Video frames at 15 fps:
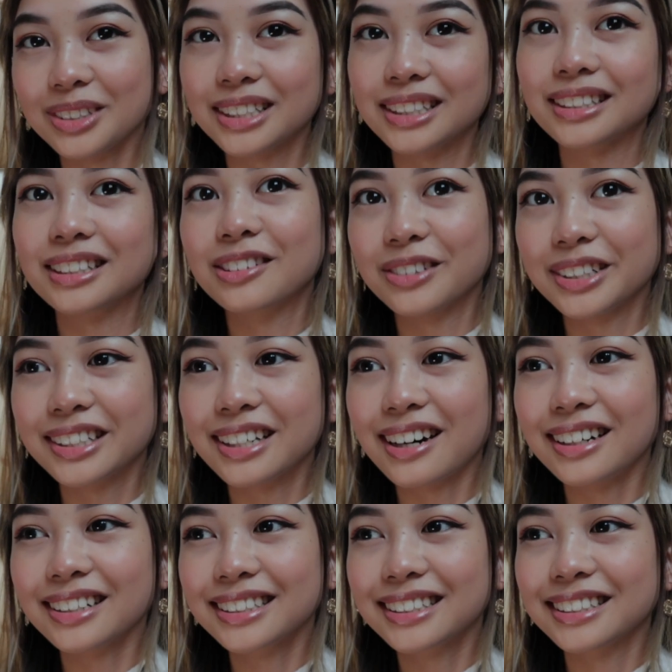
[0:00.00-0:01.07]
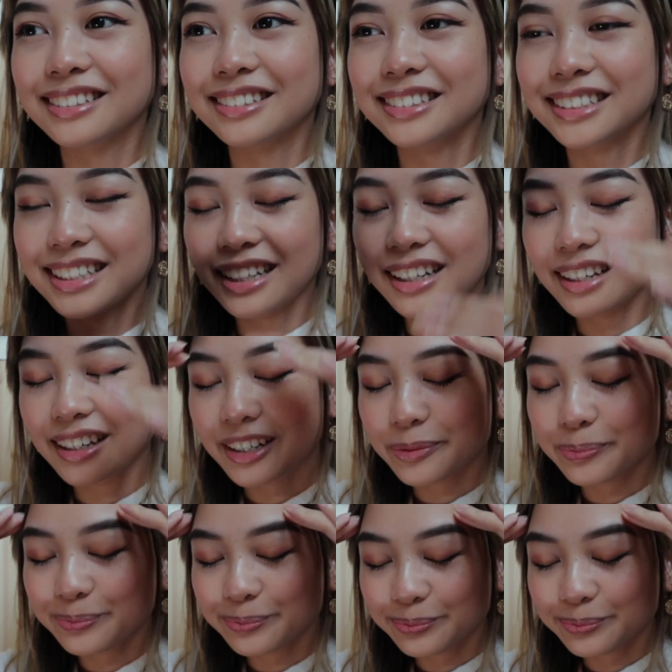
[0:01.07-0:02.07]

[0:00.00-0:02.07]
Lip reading: which is 3 tasks, so it's like,